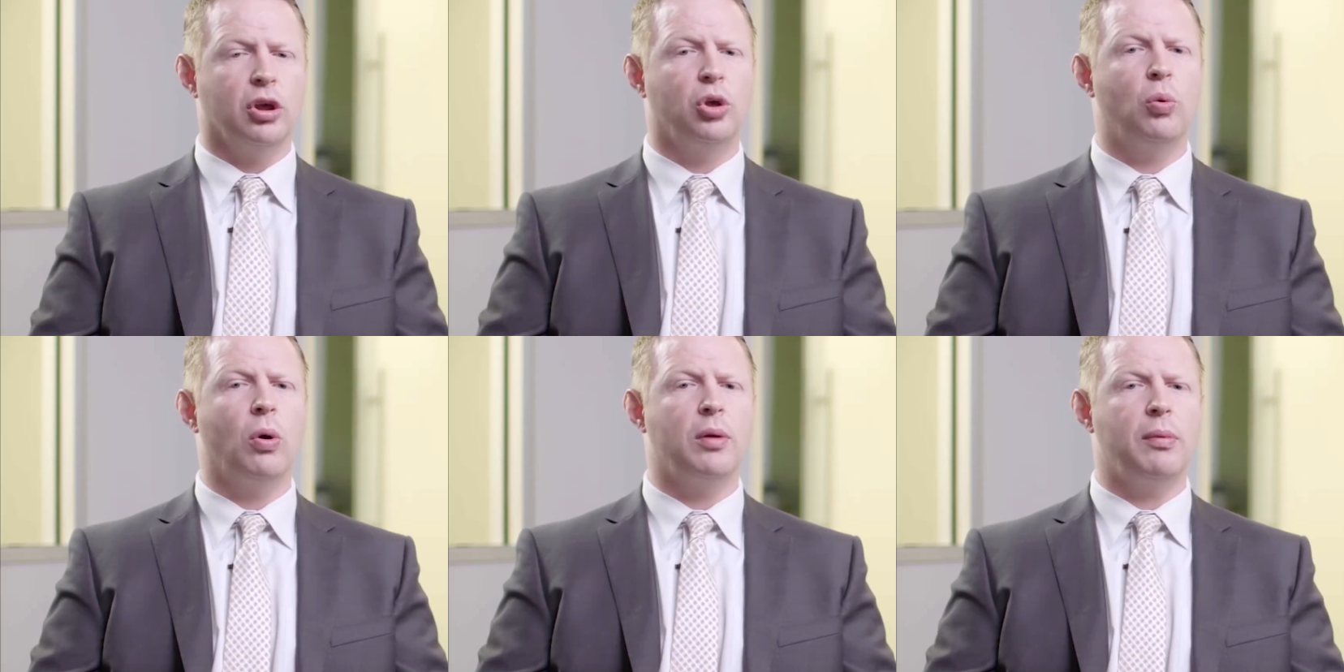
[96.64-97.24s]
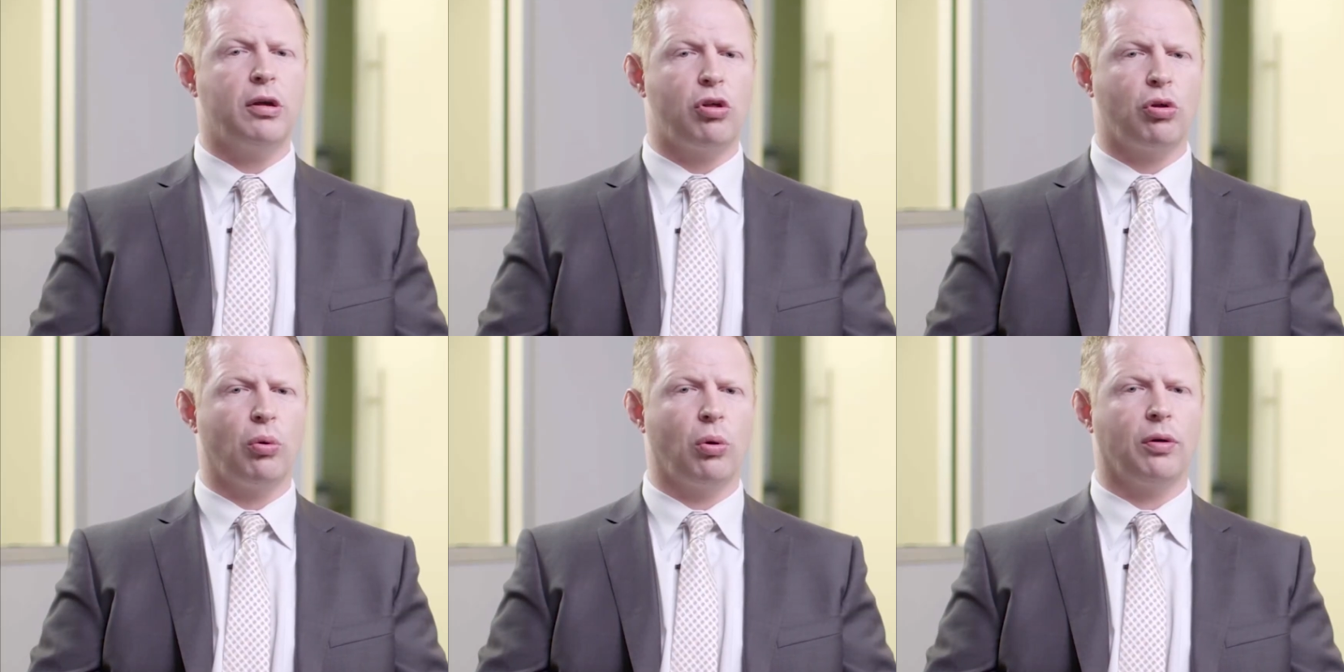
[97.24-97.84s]
You want to make
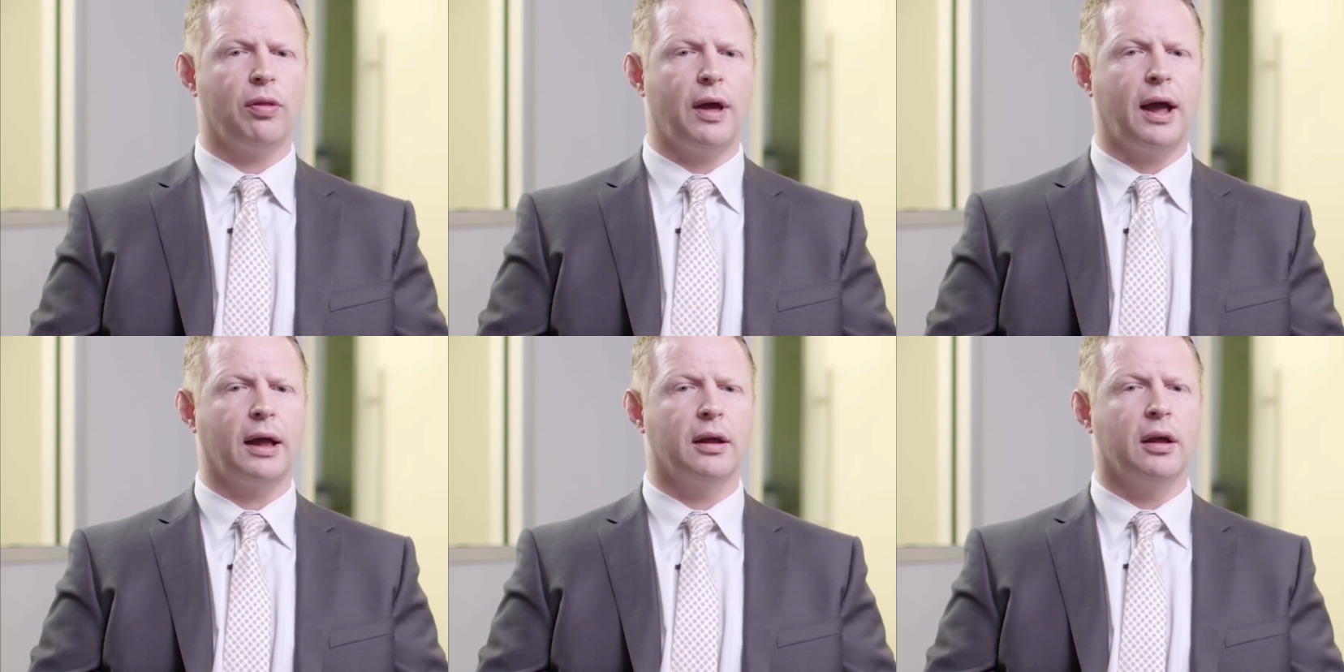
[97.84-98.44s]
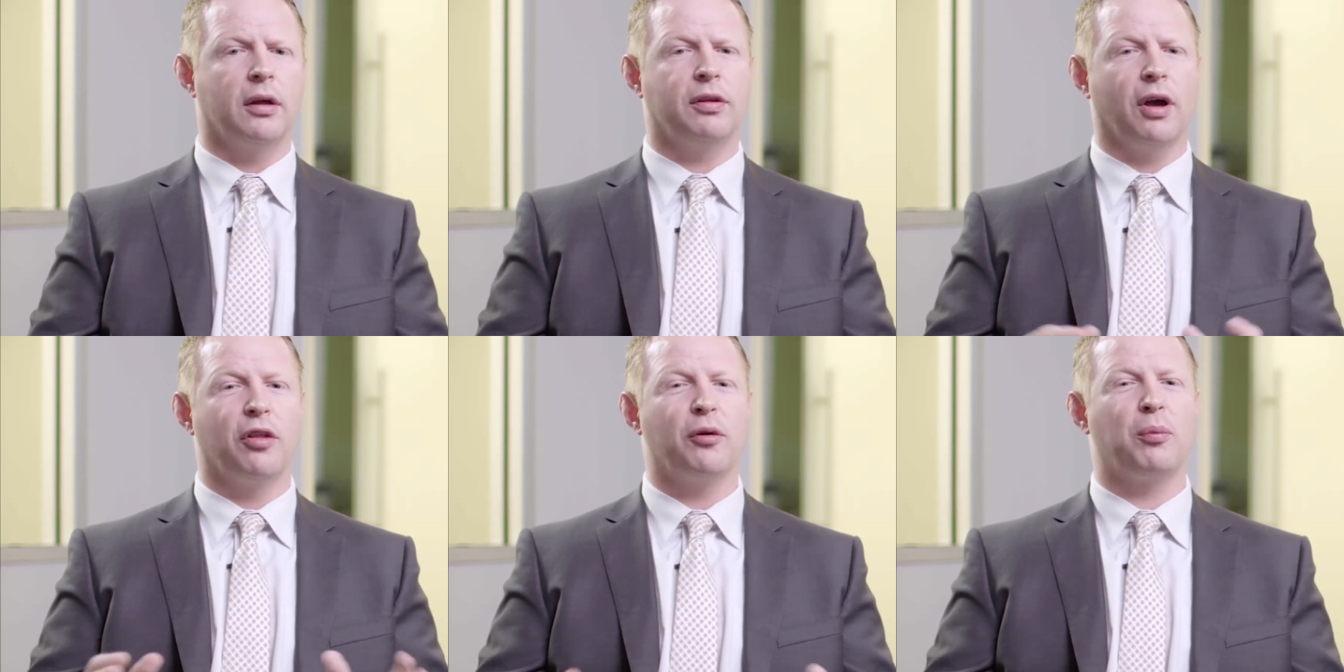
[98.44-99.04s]
sure that the
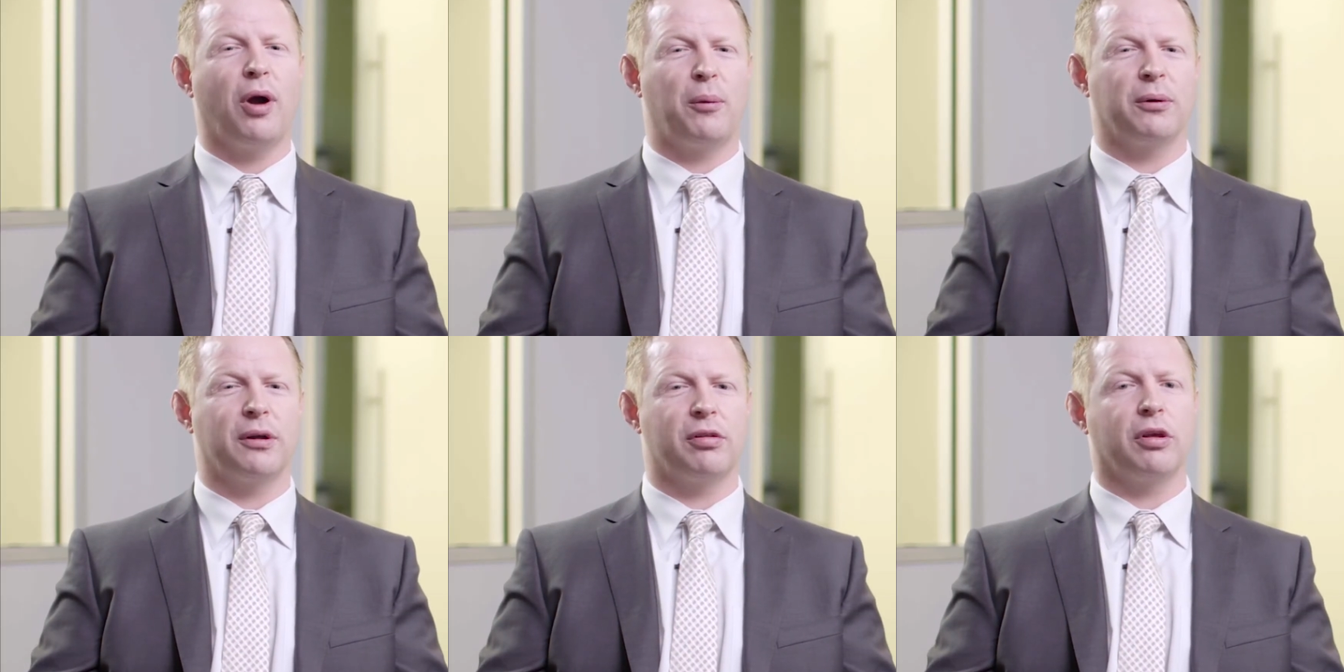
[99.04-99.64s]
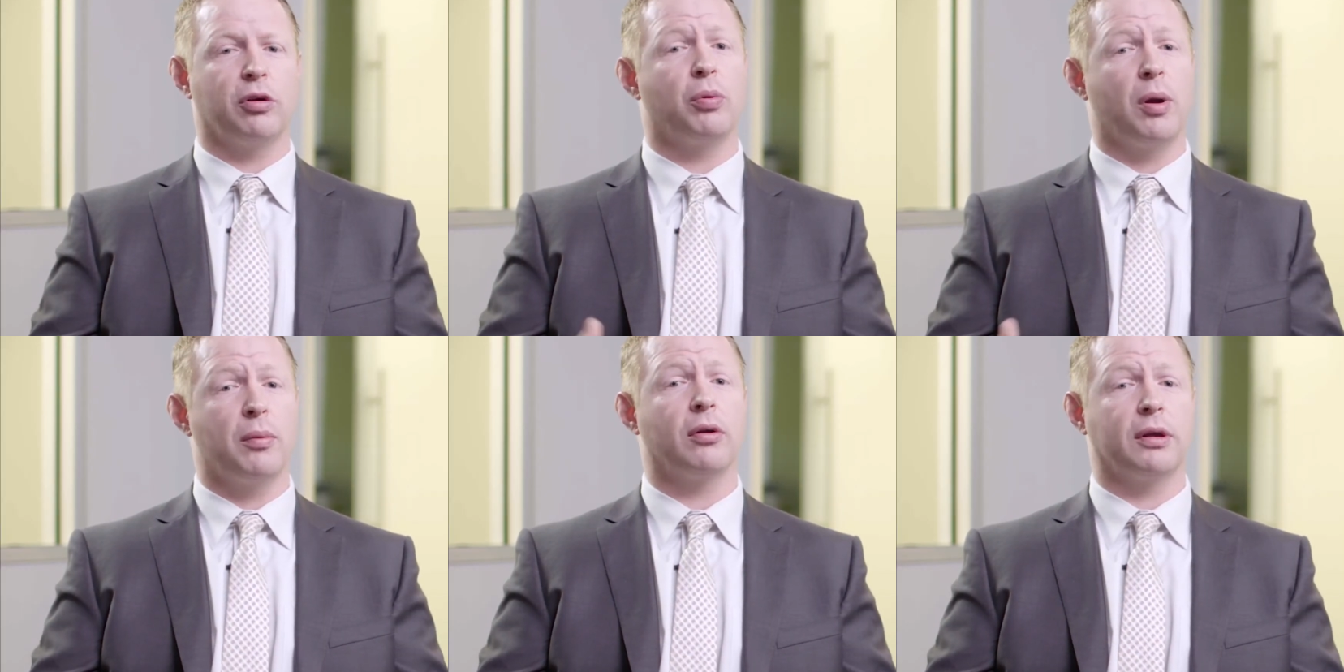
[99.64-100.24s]
other properties that you
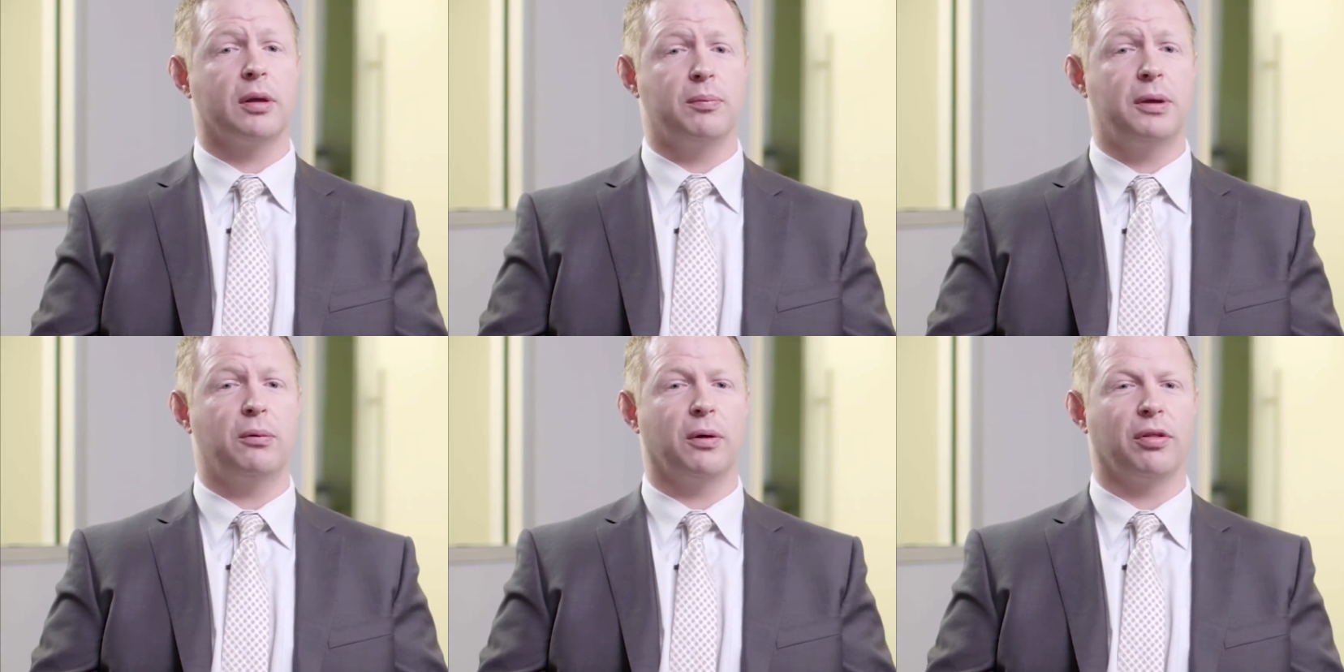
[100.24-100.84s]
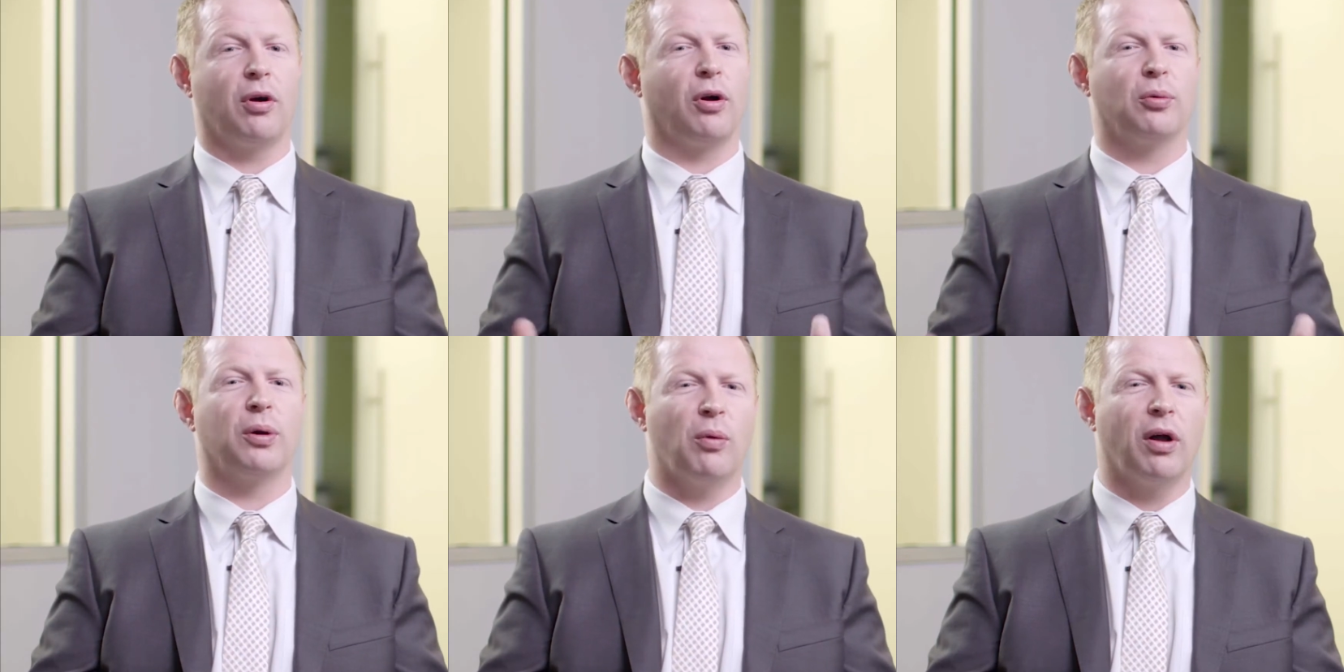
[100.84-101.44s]
primarily compete with are
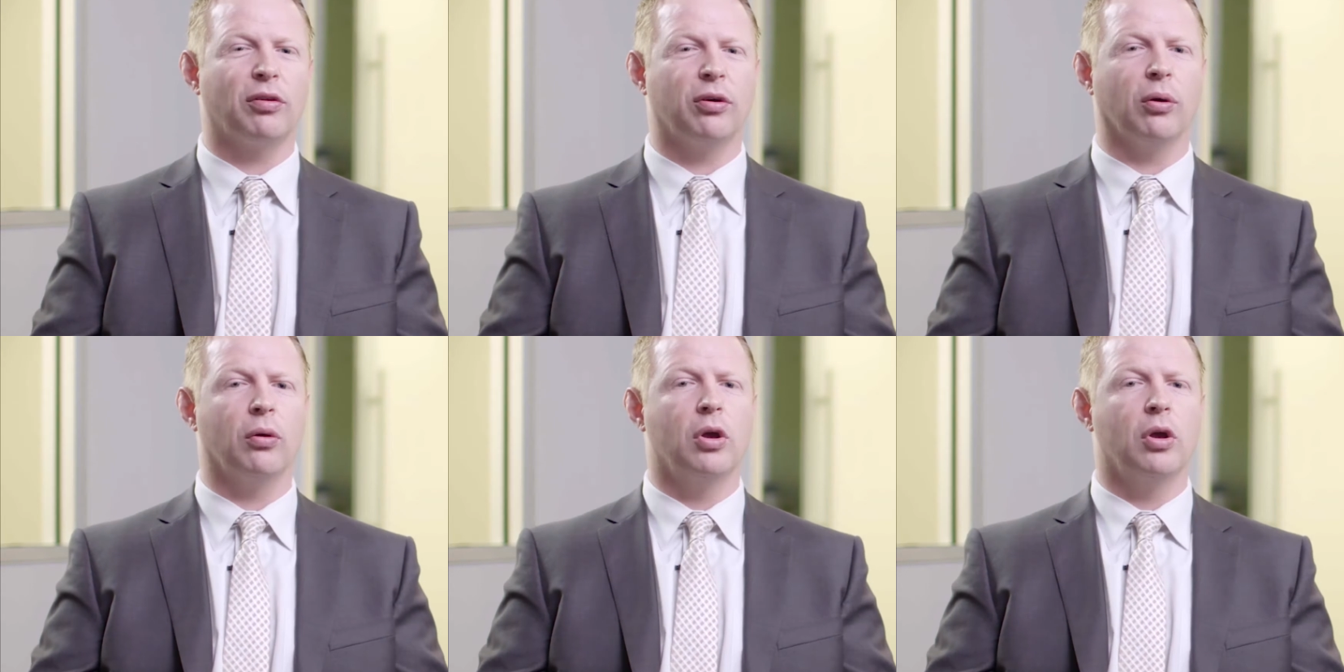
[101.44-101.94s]
doing well too.